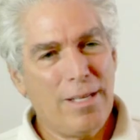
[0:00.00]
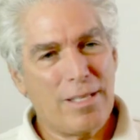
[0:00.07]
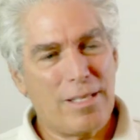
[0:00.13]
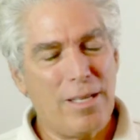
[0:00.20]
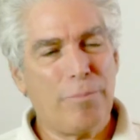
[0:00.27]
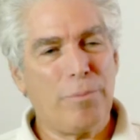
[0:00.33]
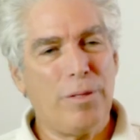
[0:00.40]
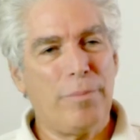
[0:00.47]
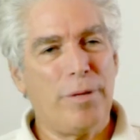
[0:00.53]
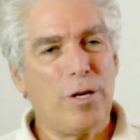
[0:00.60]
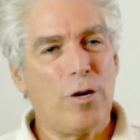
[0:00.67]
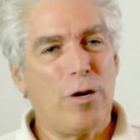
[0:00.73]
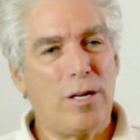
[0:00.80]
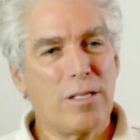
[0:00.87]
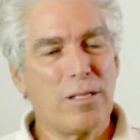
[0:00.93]
simply
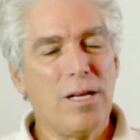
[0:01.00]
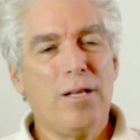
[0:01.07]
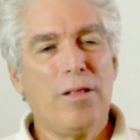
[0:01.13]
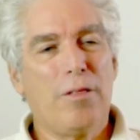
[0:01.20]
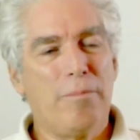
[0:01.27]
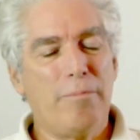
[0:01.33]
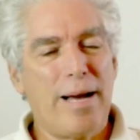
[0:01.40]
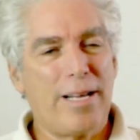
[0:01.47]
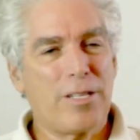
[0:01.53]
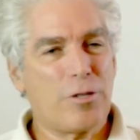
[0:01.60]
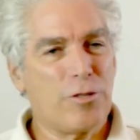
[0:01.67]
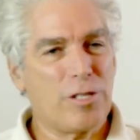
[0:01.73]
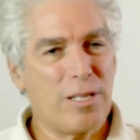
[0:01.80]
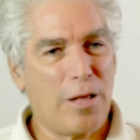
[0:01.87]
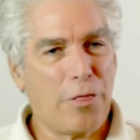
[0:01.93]
because the master
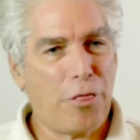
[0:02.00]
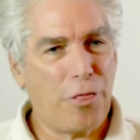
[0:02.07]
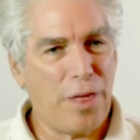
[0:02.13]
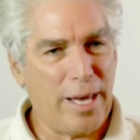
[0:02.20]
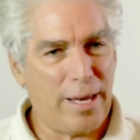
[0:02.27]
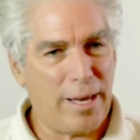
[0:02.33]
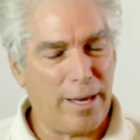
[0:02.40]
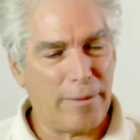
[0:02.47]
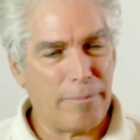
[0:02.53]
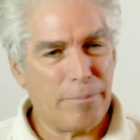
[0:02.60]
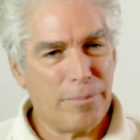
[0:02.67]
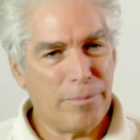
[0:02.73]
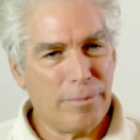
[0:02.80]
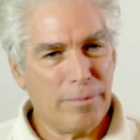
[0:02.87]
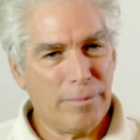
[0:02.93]
is not thinking.
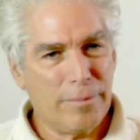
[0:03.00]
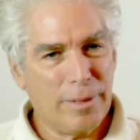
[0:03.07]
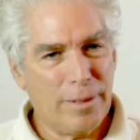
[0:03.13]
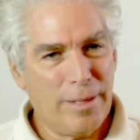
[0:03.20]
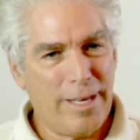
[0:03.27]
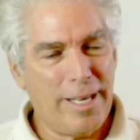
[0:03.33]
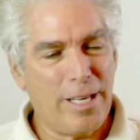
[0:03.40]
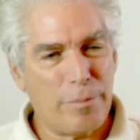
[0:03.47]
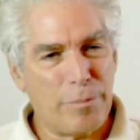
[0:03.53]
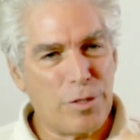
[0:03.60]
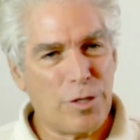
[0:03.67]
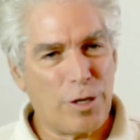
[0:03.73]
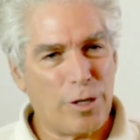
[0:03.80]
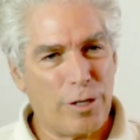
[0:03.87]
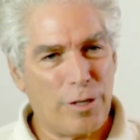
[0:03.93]
He
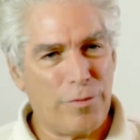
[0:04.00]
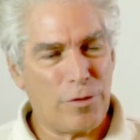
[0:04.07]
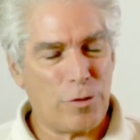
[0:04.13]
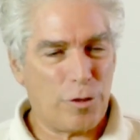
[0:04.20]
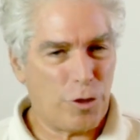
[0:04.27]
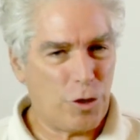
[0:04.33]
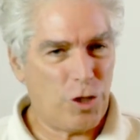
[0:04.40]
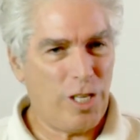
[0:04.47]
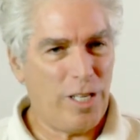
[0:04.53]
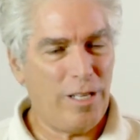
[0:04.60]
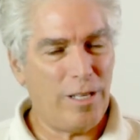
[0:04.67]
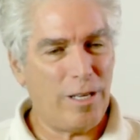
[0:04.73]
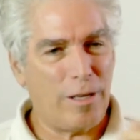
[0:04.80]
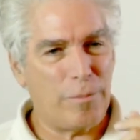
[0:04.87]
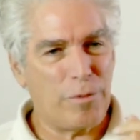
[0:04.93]
observes, or
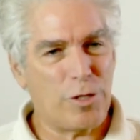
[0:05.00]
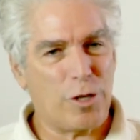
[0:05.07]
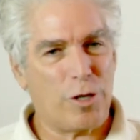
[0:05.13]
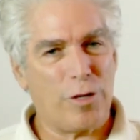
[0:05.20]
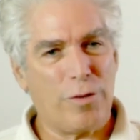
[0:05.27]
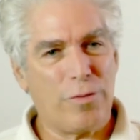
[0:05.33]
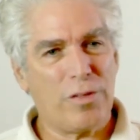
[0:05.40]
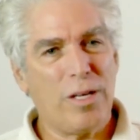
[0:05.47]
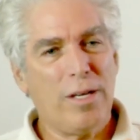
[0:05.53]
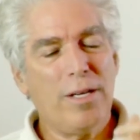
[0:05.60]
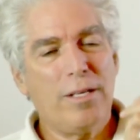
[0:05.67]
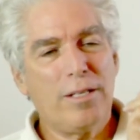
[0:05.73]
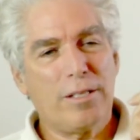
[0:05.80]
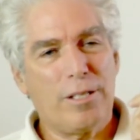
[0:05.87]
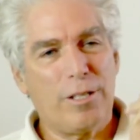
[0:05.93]
she observes,
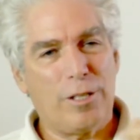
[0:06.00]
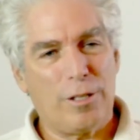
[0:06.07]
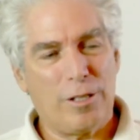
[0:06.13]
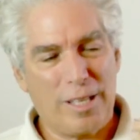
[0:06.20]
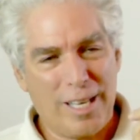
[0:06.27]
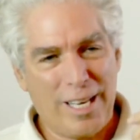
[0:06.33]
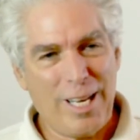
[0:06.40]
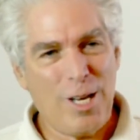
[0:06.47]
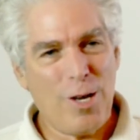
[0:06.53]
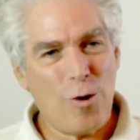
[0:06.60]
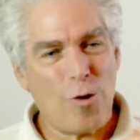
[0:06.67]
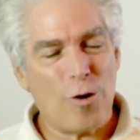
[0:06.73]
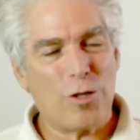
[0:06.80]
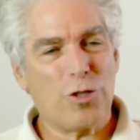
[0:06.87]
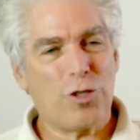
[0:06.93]
till he
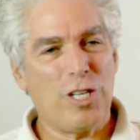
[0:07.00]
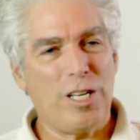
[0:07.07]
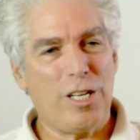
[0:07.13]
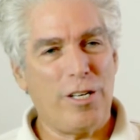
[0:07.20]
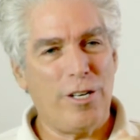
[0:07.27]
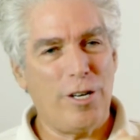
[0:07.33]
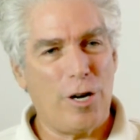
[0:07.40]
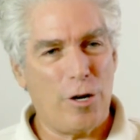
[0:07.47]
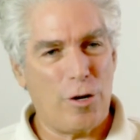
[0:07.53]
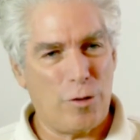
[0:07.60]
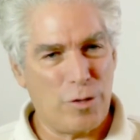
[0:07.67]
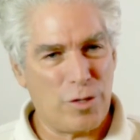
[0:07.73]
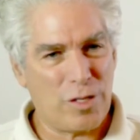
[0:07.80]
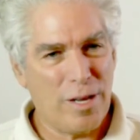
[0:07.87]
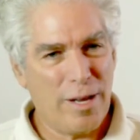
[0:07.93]
or she
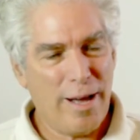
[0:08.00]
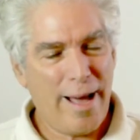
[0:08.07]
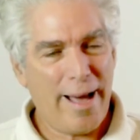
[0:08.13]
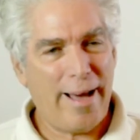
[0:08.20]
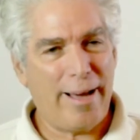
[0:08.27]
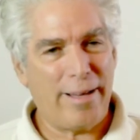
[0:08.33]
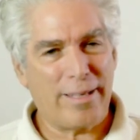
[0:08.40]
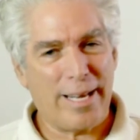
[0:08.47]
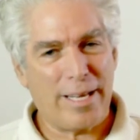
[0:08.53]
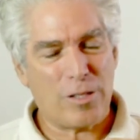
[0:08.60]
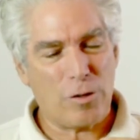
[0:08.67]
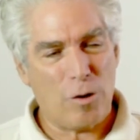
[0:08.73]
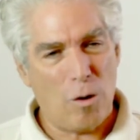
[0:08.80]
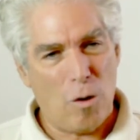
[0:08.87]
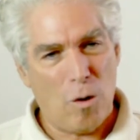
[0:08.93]
knows and gets
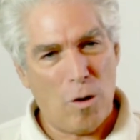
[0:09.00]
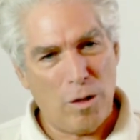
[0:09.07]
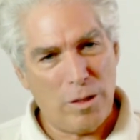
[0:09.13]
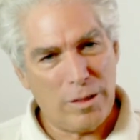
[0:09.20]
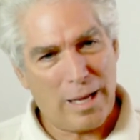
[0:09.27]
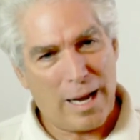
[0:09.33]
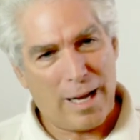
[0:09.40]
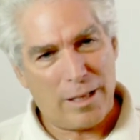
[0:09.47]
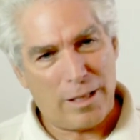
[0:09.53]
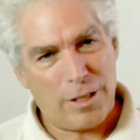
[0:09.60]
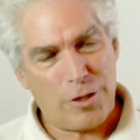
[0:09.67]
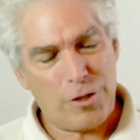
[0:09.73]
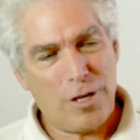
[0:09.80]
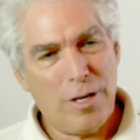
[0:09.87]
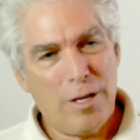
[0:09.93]
all
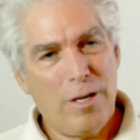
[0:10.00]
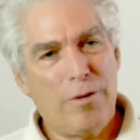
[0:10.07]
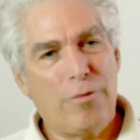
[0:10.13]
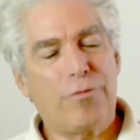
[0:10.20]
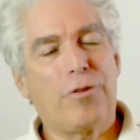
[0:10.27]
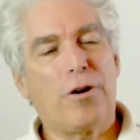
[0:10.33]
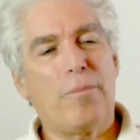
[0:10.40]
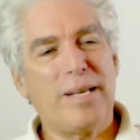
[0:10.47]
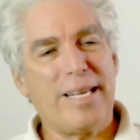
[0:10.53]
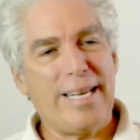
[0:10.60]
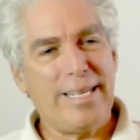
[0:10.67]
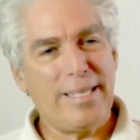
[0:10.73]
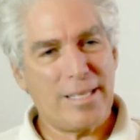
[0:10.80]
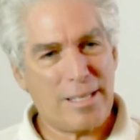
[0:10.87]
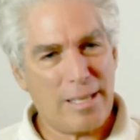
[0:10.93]
knowledge from
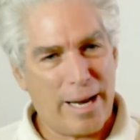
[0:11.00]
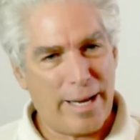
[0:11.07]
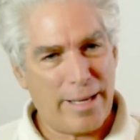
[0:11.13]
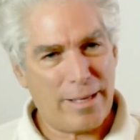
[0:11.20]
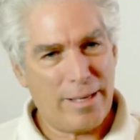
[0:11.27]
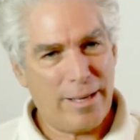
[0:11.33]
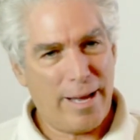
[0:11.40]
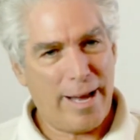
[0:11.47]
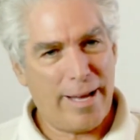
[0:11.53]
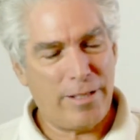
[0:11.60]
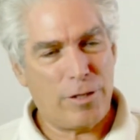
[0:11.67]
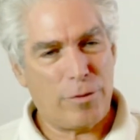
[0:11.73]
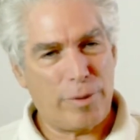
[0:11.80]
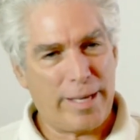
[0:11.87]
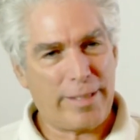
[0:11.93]
insight and
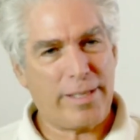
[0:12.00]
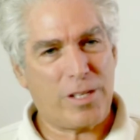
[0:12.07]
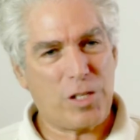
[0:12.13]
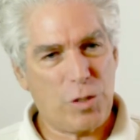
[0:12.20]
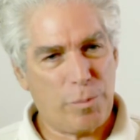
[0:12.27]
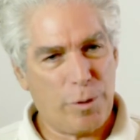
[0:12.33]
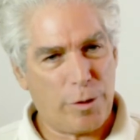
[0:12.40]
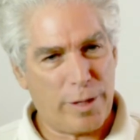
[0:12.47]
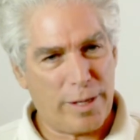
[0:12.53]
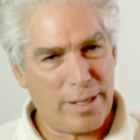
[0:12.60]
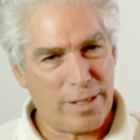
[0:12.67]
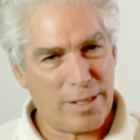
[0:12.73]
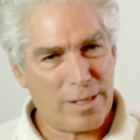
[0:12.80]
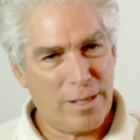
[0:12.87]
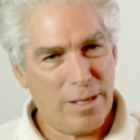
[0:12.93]
direct
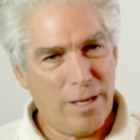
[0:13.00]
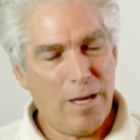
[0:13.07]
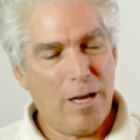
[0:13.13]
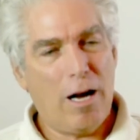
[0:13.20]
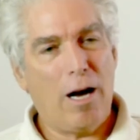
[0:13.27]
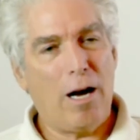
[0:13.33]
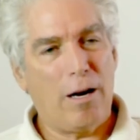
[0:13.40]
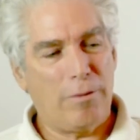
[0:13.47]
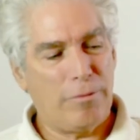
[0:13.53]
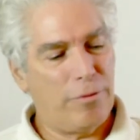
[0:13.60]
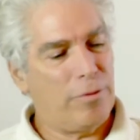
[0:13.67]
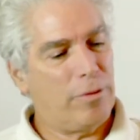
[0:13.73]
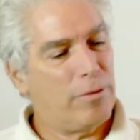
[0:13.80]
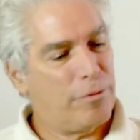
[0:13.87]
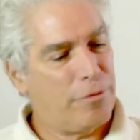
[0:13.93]
experience
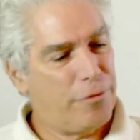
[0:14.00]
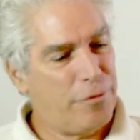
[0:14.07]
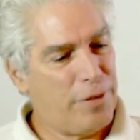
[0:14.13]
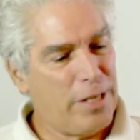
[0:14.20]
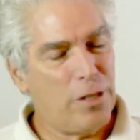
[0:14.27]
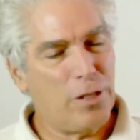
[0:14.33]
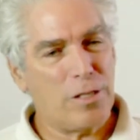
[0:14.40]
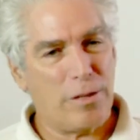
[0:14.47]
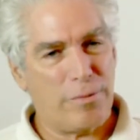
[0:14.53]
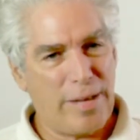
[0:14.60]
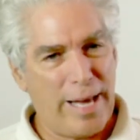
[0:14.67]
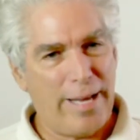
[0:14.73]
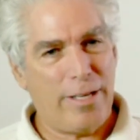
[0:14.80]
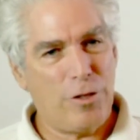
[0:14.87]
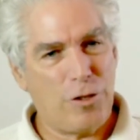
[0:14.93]
of fields of
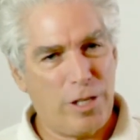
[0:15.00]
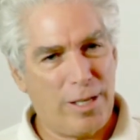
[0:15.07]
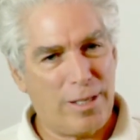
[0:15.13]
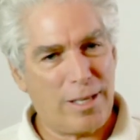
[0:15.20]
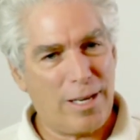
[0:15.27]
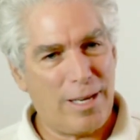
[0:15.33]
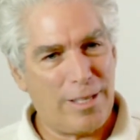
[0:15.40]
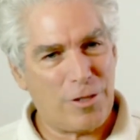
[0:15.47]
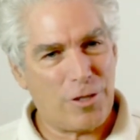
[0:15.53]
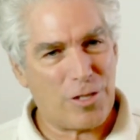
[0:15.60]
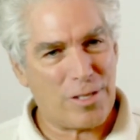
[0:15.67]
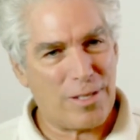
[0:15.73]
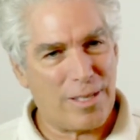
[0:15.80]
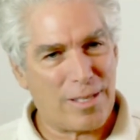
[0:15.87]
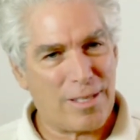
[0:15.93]
energy and
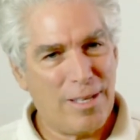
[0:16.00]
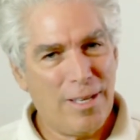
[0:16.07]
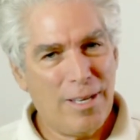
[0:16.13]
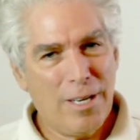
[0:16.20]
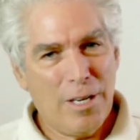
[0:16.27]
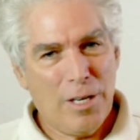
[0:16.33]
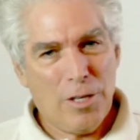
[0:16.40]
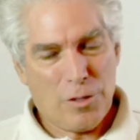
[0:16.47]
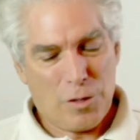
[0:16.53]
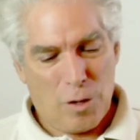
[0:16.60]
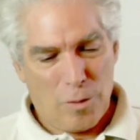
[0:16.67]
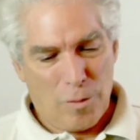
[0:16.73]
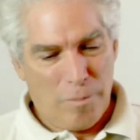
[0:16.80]
consciousness. So